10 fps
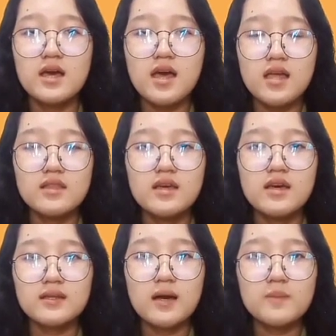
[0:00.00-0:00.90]
And
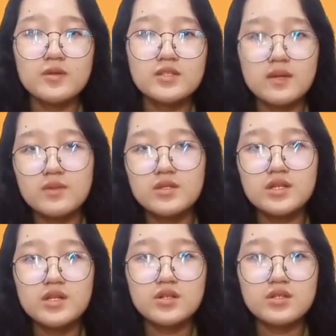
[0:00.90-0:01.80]
campus
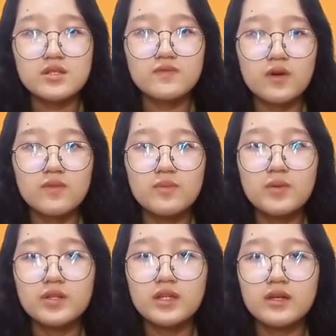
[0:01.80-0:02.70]
demonstrations involved
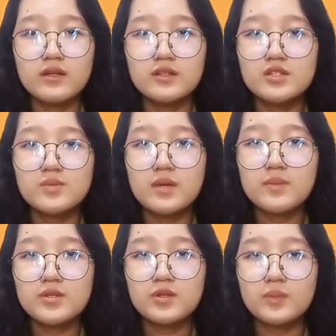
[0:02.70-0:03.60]
burning
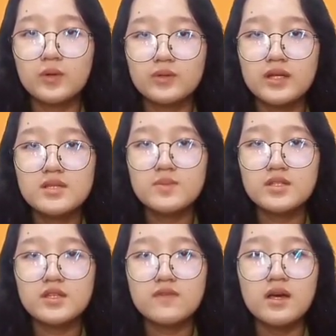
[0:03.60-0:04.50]
newspapers to protest
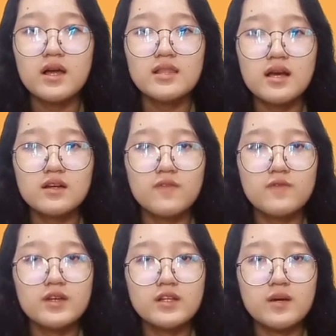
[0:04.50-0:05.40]
perceived lack of
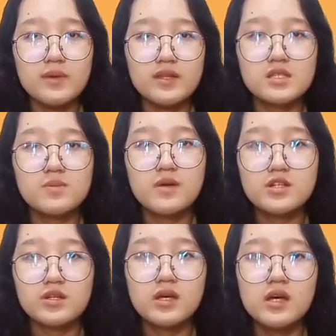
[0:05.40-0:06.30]
freedom of
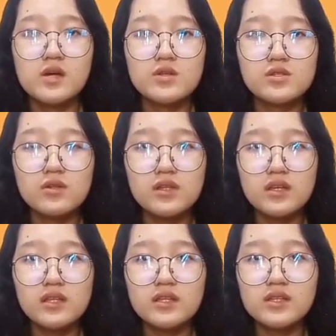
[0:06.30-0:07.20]
expression,
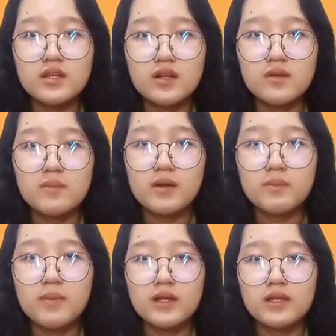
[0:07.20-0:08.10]
resulting in a
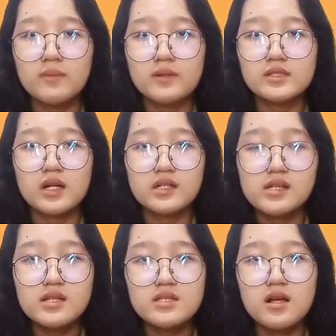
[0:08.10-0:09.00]
marked by illegal
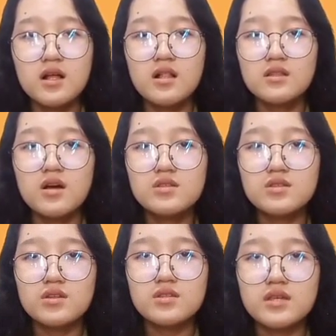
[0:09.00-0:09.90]
charges,
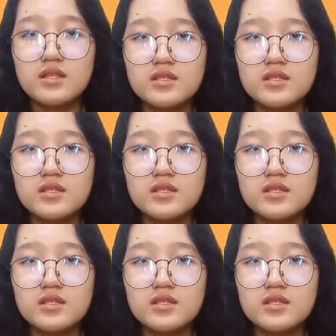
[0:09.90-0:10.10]
lawsuits, and